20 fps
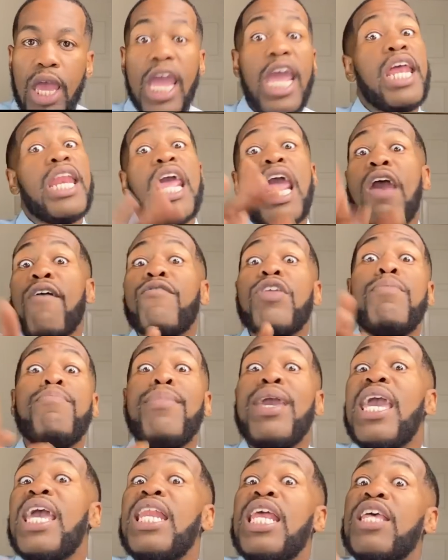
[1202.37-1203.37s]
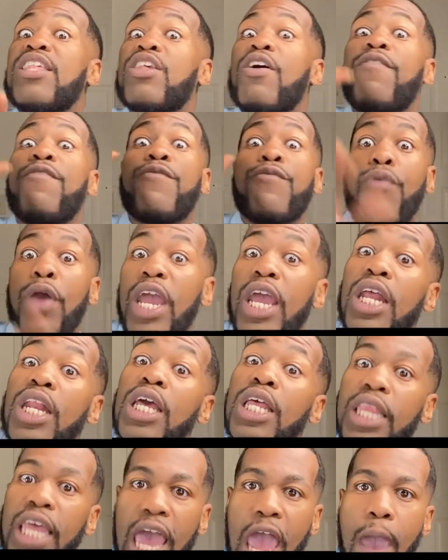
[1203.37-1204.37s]
And every man is afraid
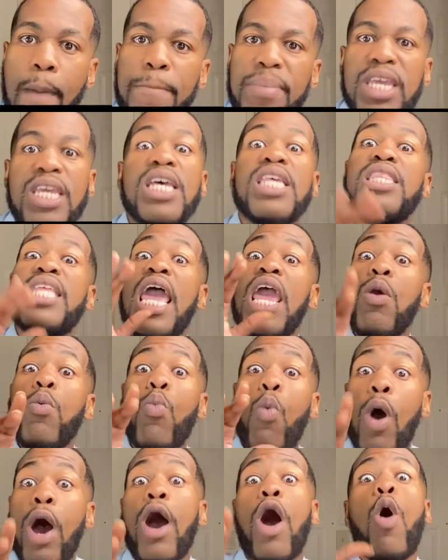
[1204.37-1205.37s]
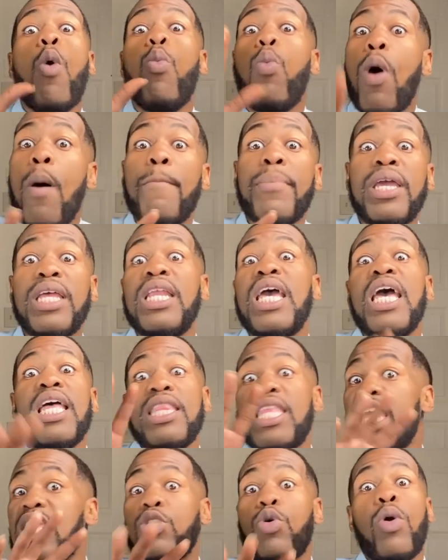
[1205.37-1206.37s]
of that because they want a woman
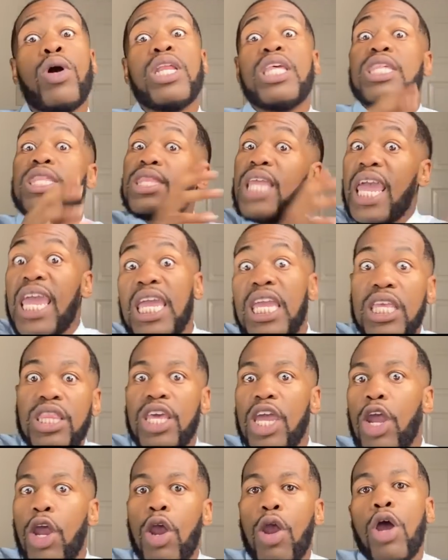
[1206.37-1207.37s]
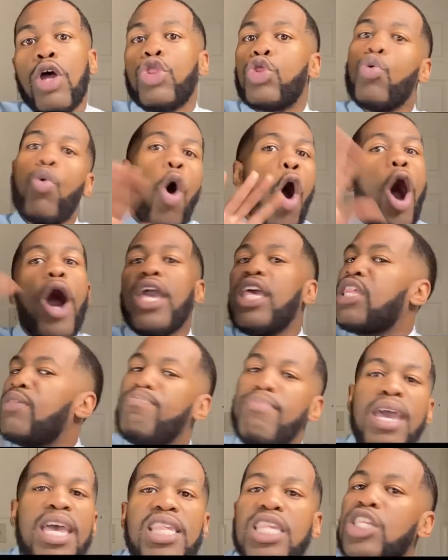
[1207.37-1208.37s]
that's going to stay there through all his
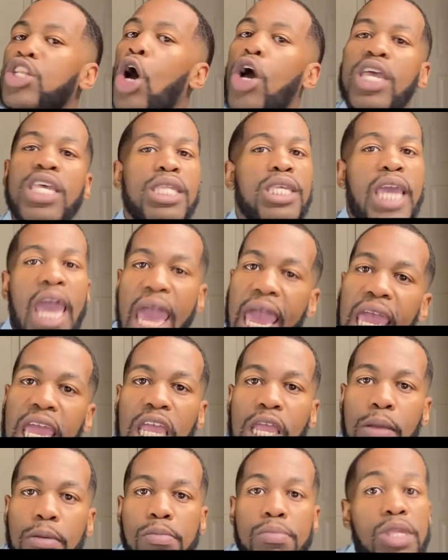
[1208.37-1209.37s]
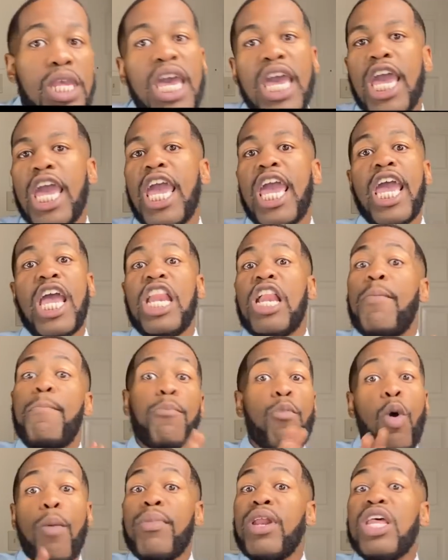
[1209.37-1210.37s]
mess and all his games. And a
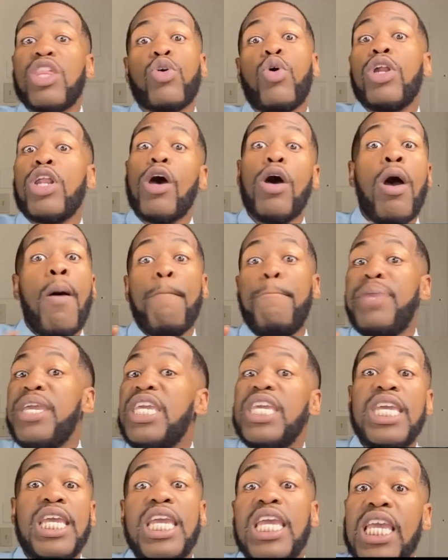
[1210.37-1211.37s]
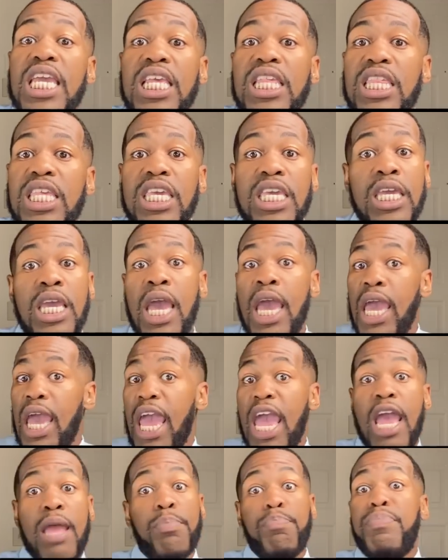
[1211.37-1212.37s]
woman that's going to be easy
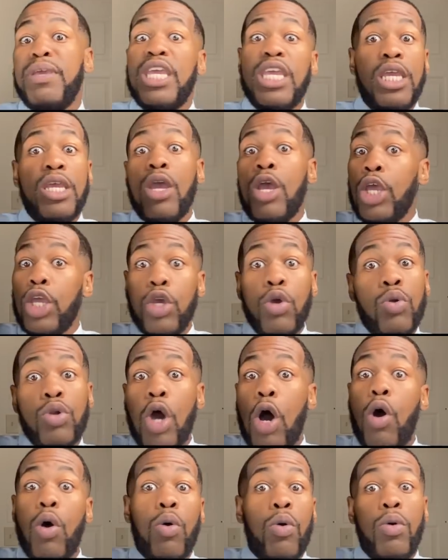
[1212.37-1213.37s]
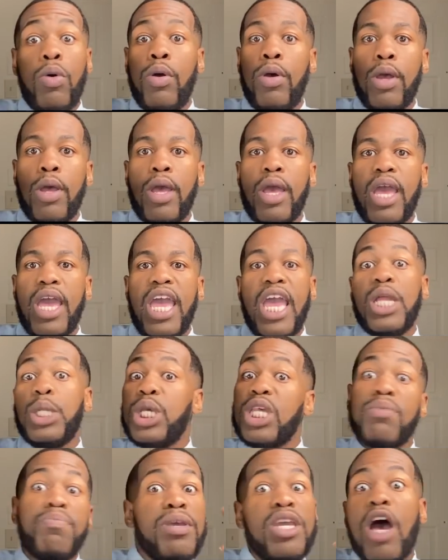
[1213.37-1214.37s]
and be, you know, and
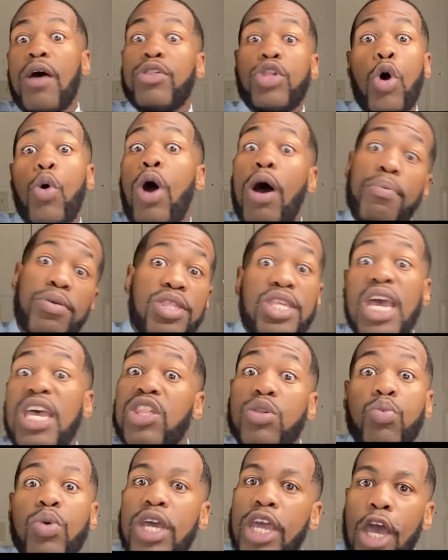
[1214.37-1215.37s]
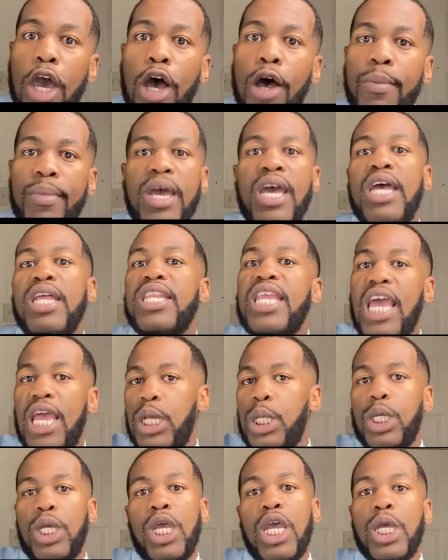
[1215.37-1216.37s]
just be so obsessed with him
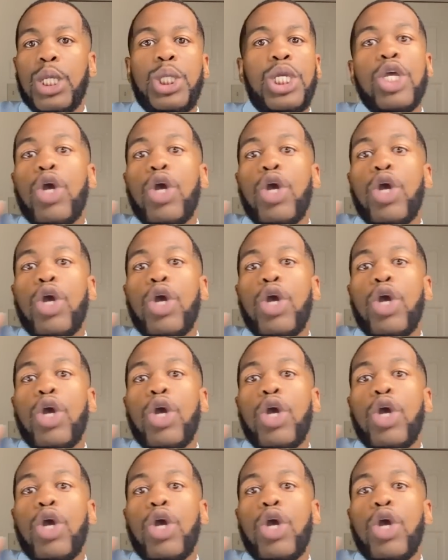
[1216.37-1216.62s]
that she